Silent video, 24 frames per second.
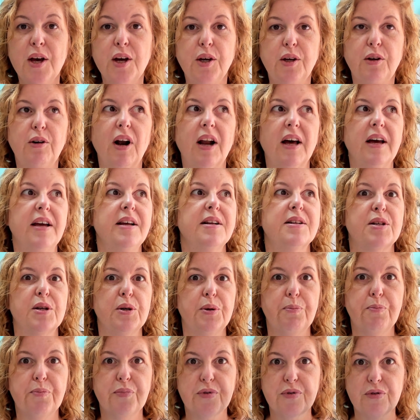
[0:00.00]
You like
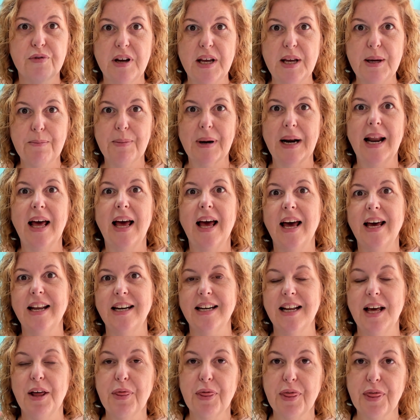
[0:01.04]
to pre-plan
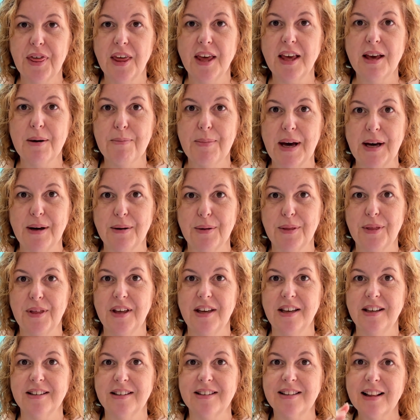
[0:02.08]
and think about
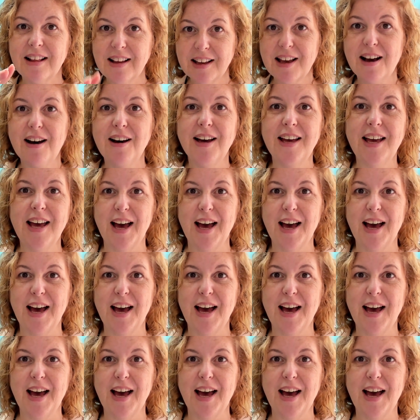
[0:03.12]
things like I